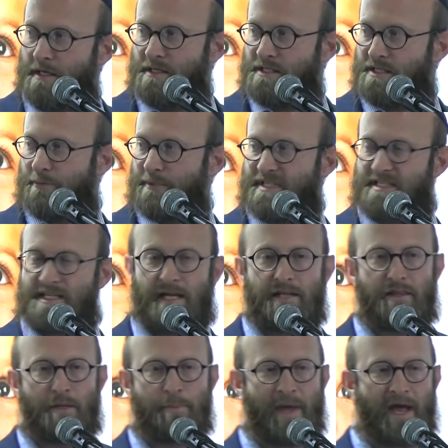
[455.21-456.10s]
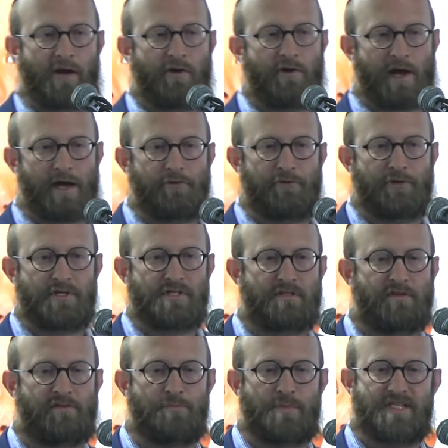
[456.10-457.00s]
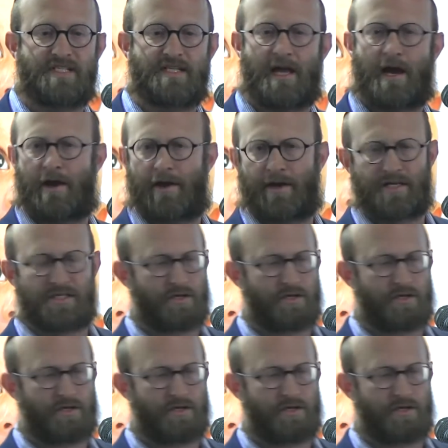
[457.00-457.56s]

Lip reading: So we said the background risk of miscarrying